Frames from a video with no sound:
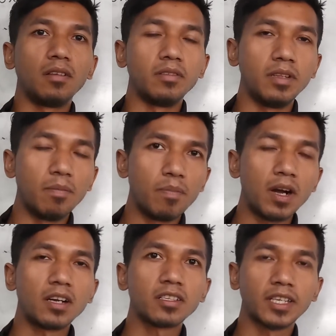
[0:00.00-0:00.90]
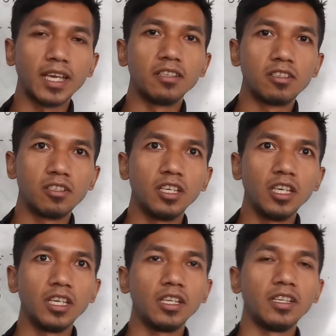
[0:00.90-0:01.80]
the birds can
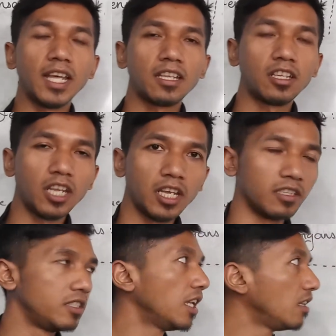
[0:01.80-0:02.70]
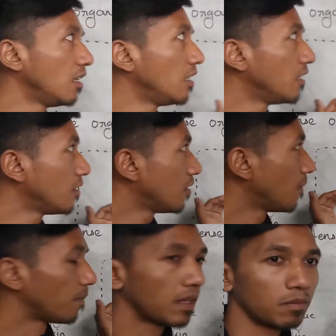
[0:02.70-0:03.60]
see that things, that little
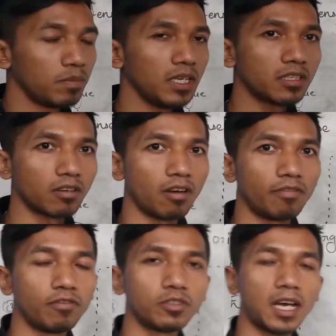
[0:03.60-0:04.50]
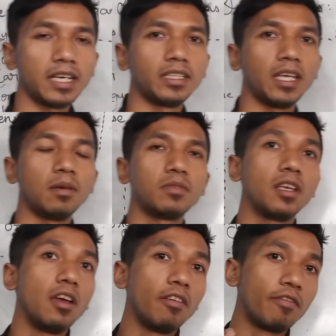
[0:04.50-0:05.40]
piece of food items
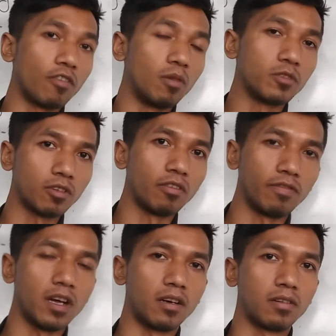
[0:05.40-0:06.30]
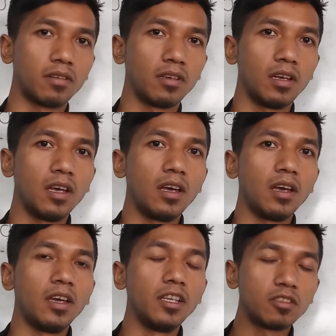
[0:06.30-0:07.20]
from so far.
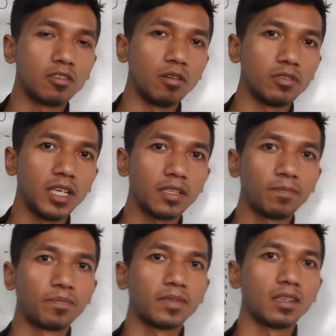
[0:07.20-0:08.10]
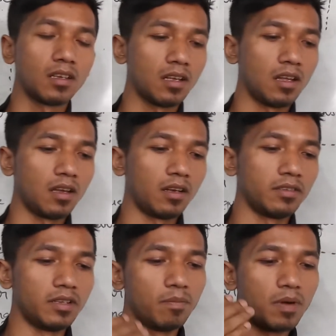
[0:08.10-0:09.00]
It shows that
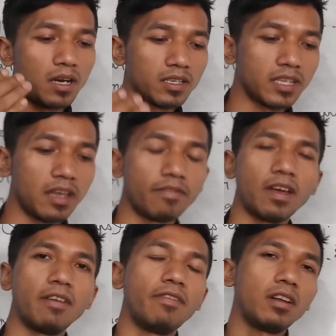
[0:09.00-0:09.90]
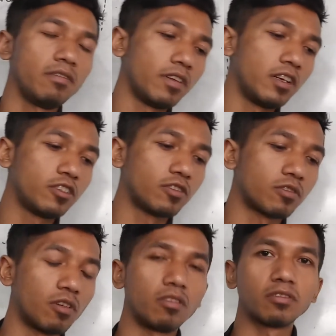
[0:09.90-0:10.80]
the birds have a very, very
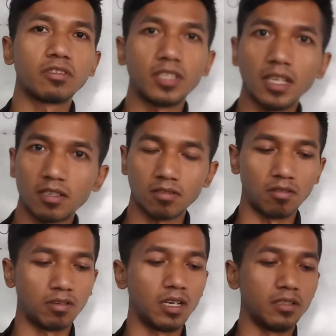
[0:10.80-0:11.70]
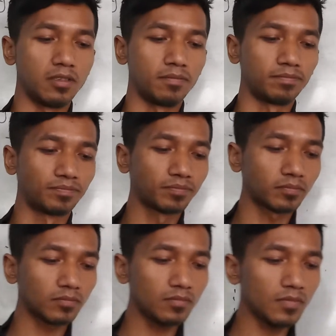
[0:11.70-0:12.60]
strong sense organs.
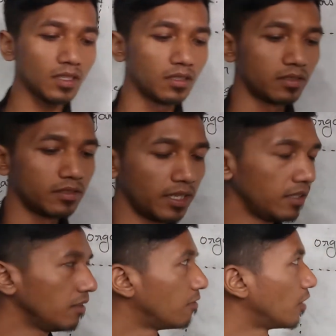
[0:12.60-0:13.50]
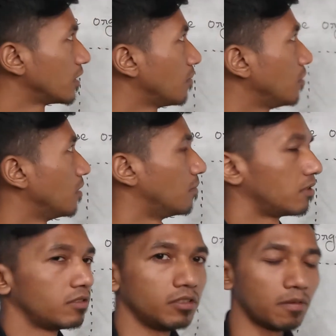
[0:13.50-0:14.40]
Then, for example, number
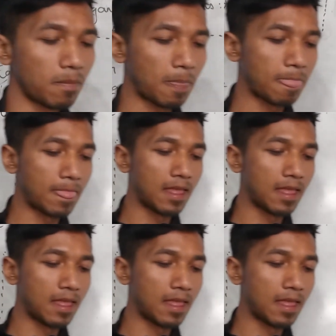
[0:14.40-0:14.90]
2,